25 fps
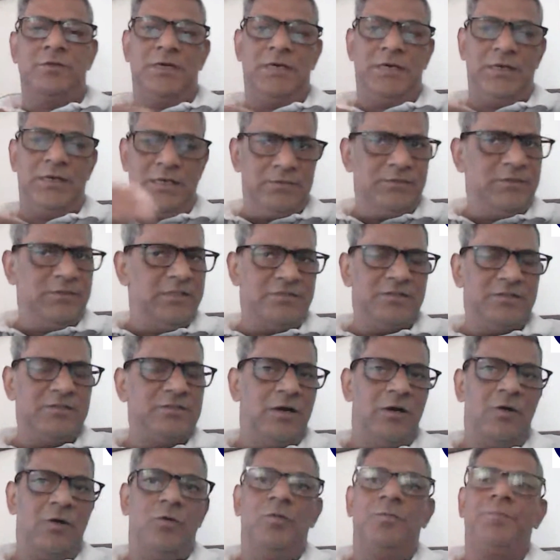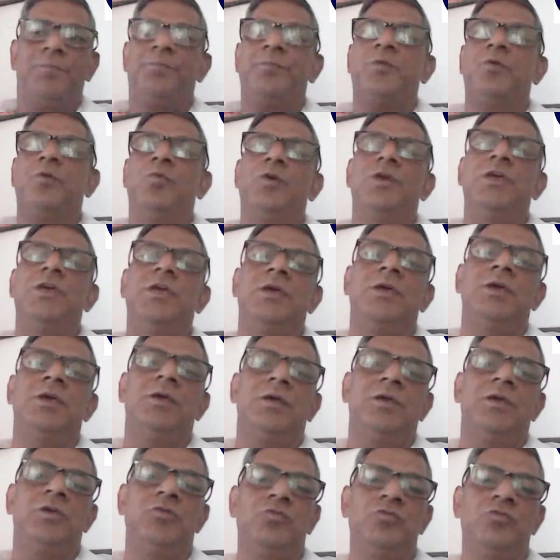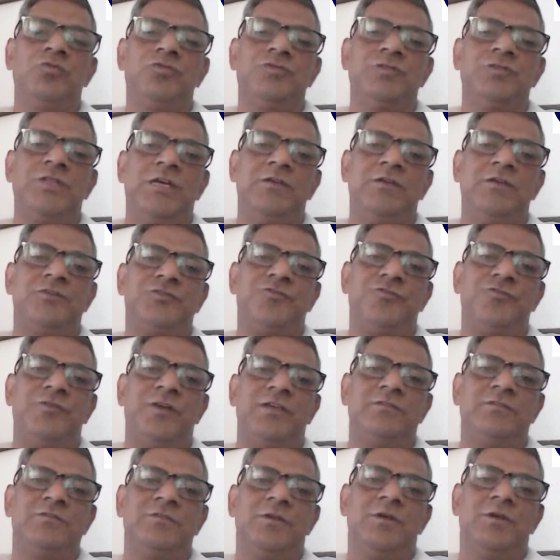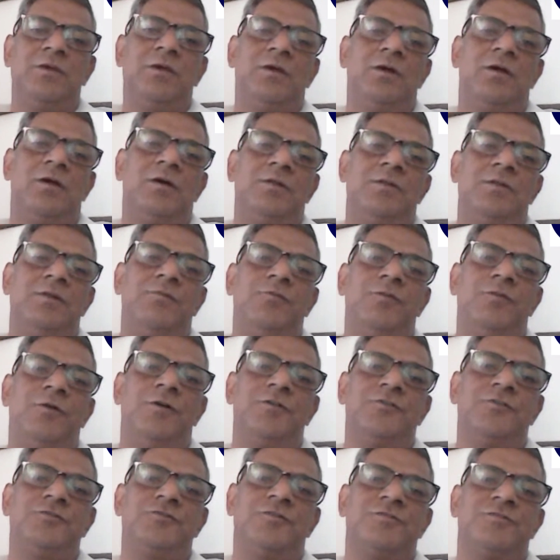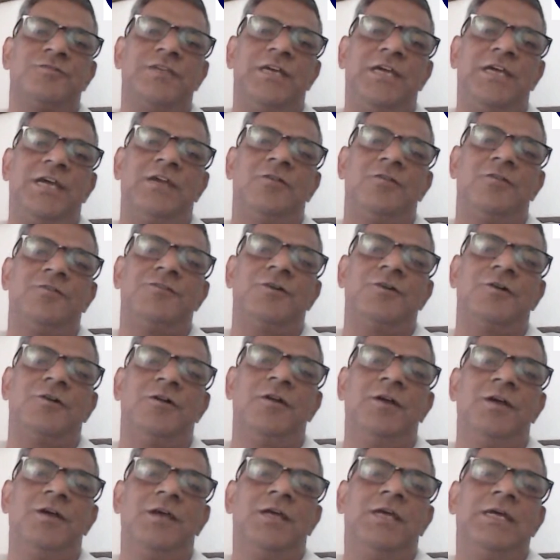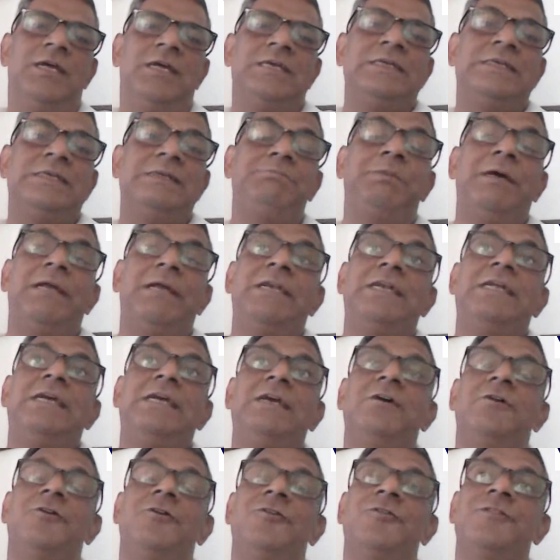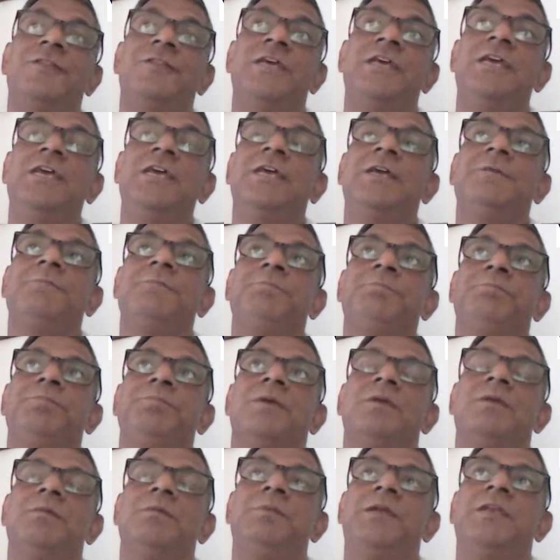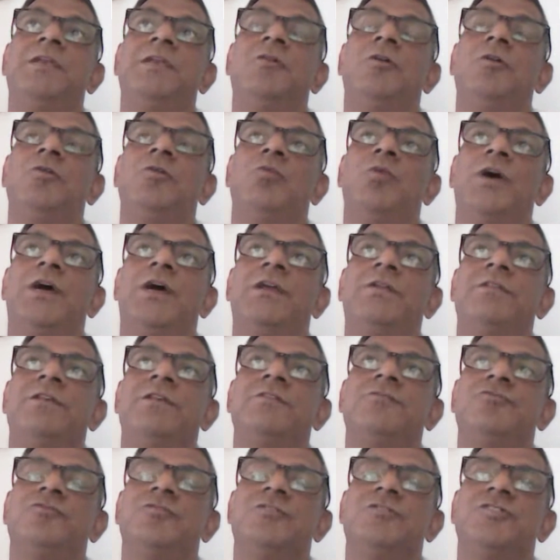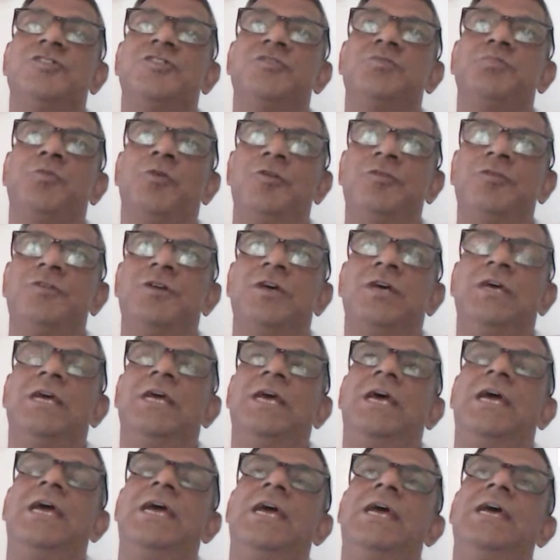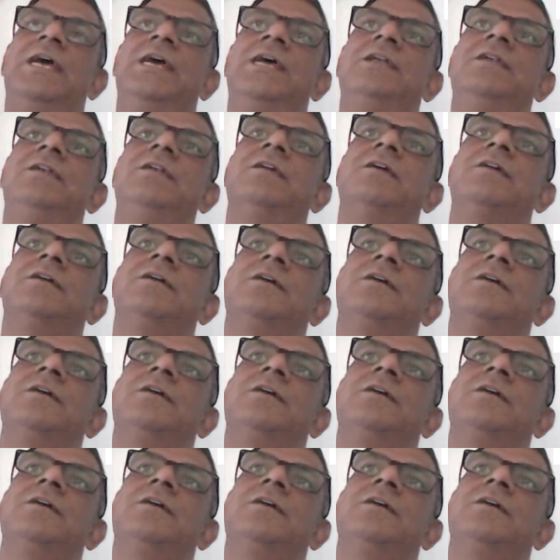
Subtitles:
And this is how we use the stress on the first or second or third, depending on where the stress is put, and